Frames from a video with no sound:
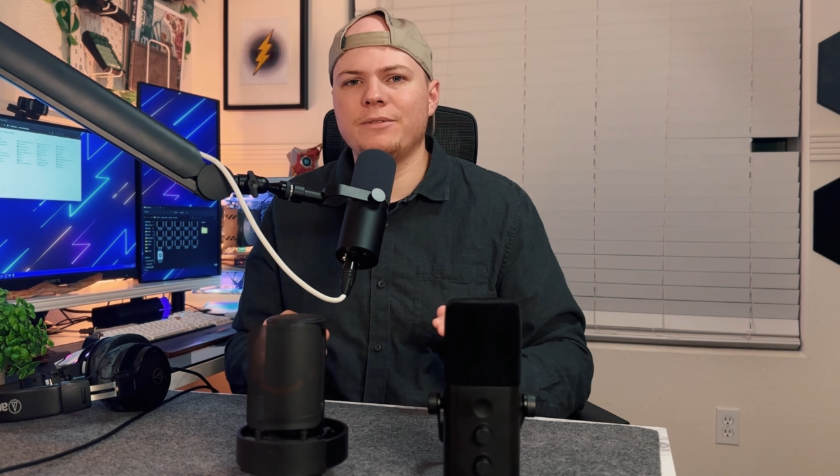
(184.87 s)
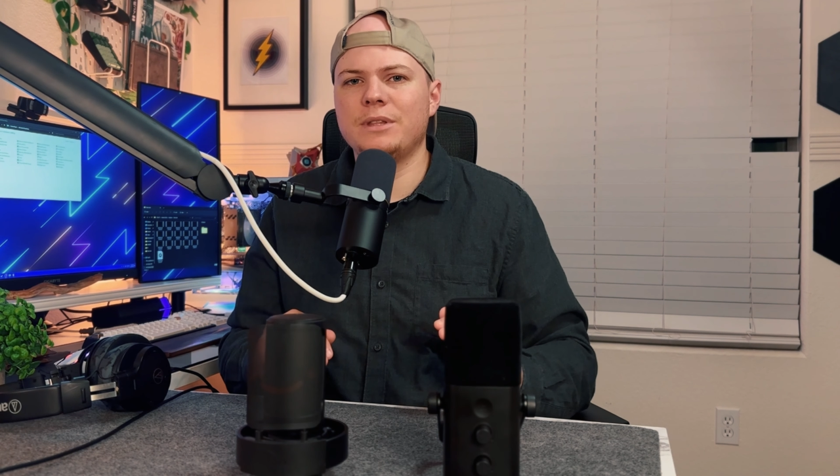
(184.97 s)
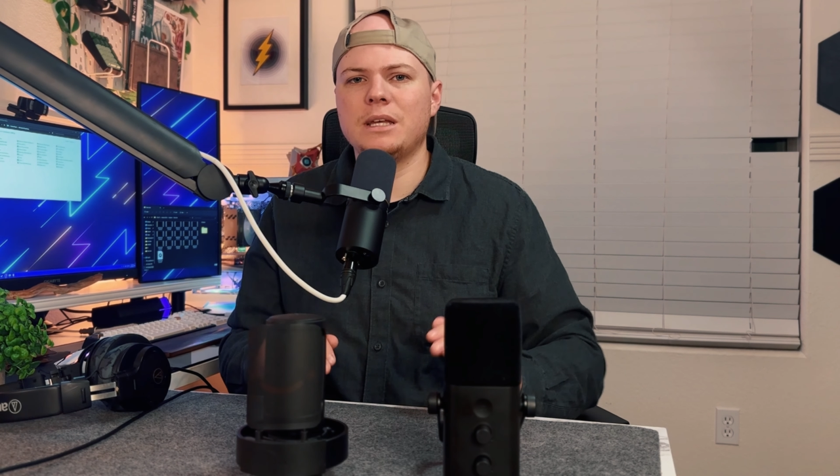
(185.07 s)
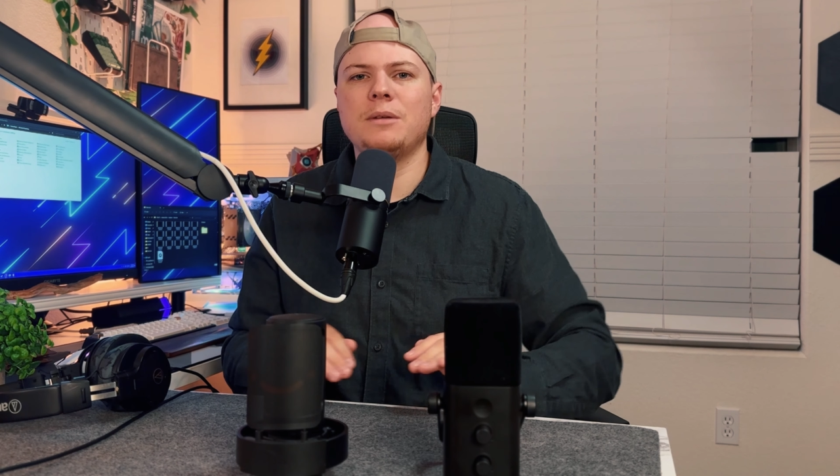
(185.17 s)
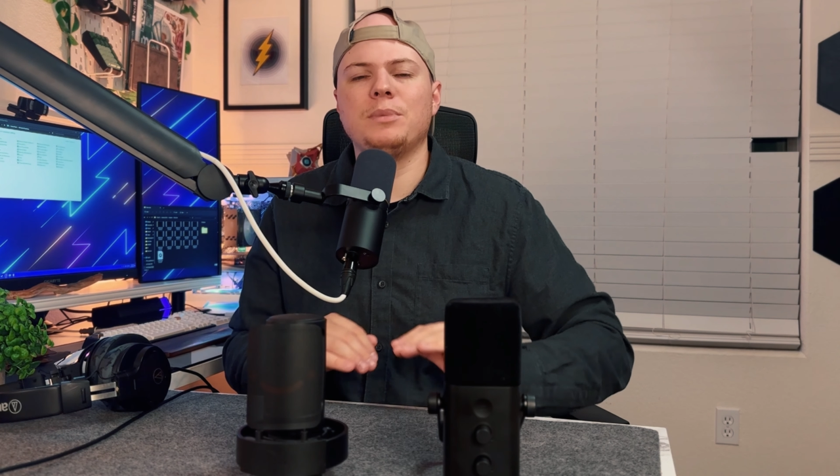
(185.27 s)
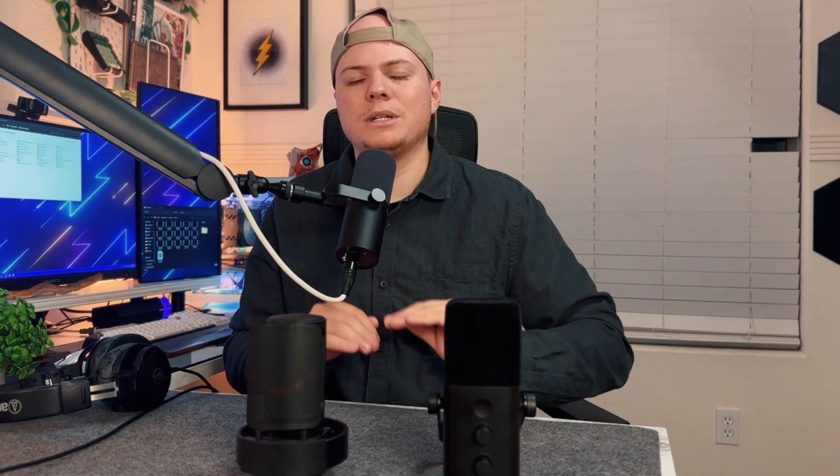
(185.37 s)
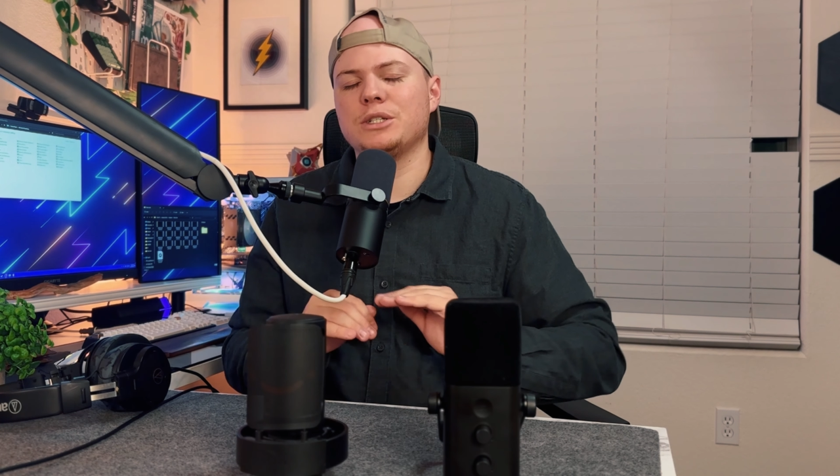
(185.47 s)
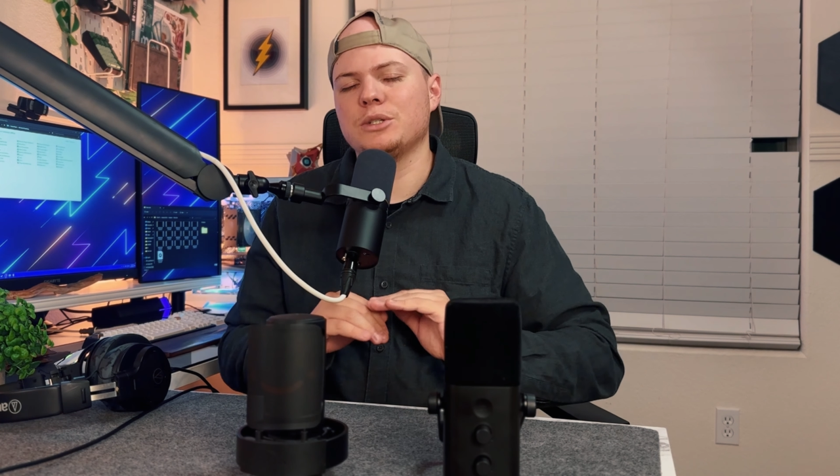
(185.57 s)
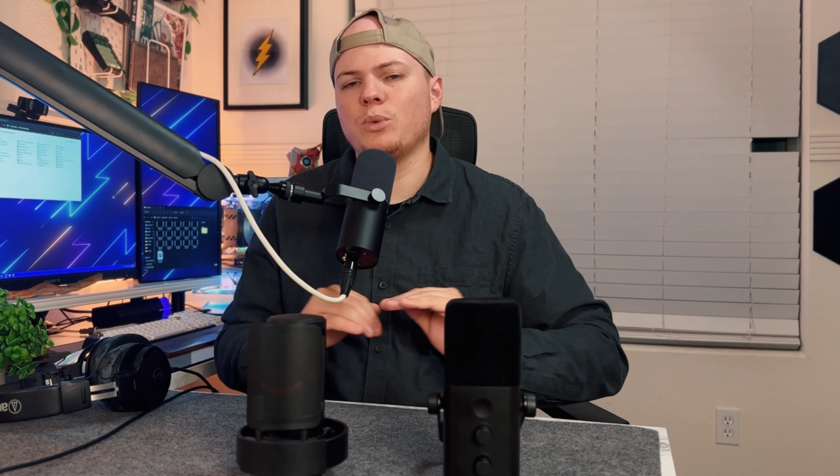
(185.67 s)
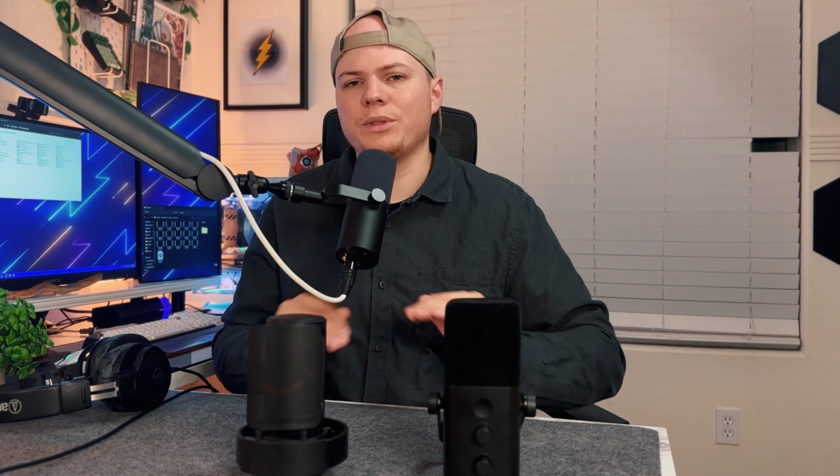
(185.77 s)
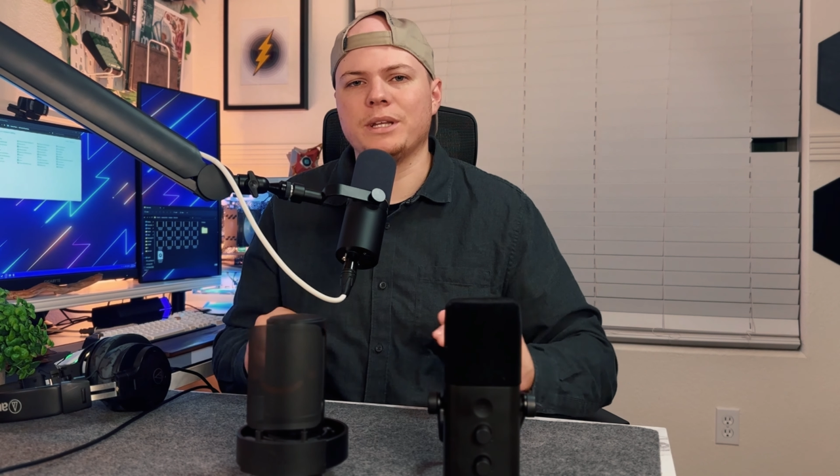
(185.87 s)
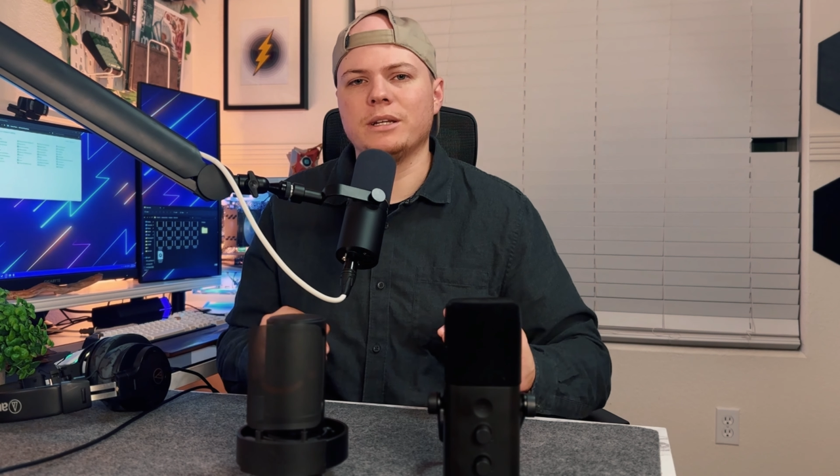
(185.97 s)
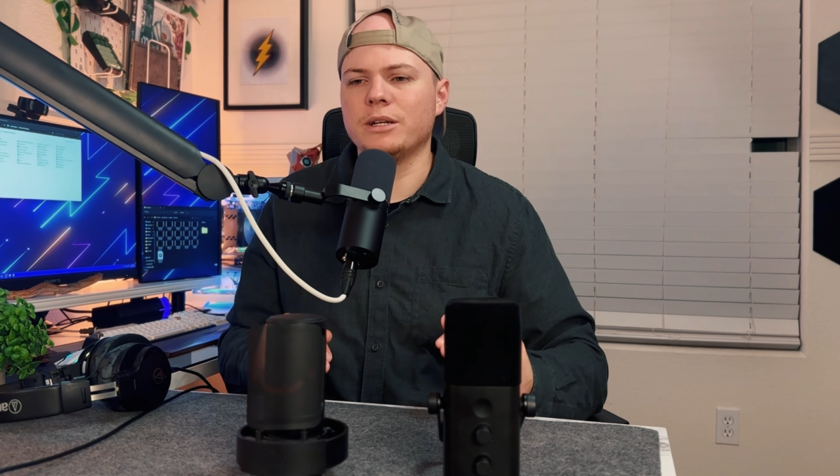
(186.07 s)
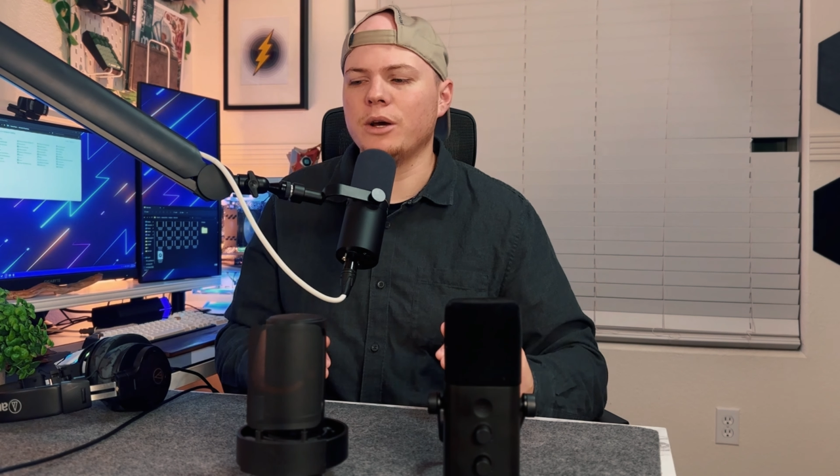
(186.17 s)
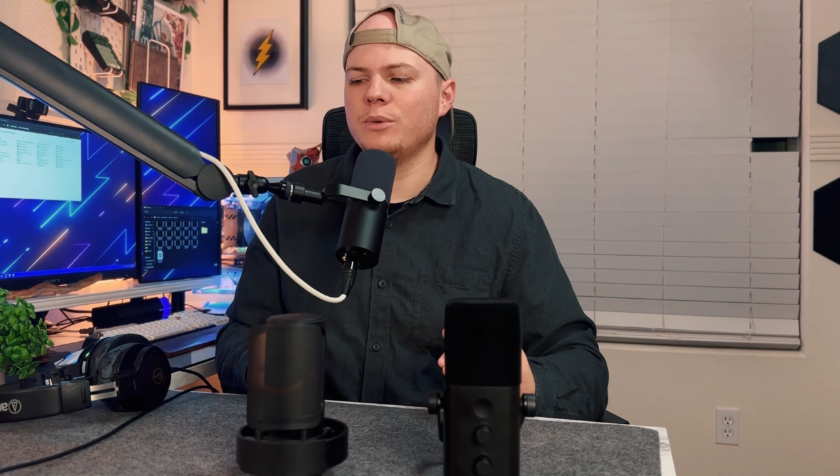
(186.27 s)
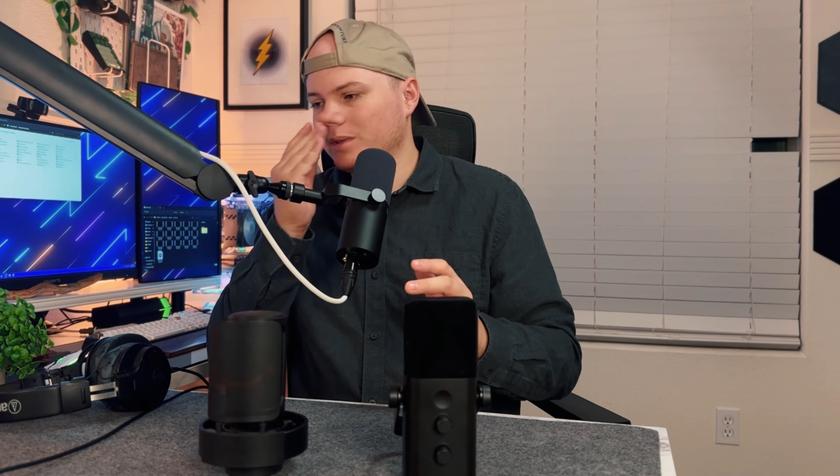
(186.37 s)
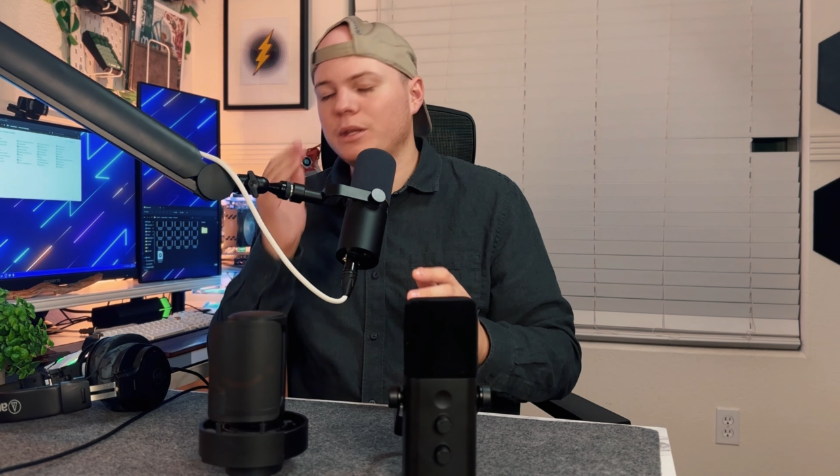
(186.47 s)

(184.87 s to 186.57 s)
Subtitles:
thing, but it's just one thing to note.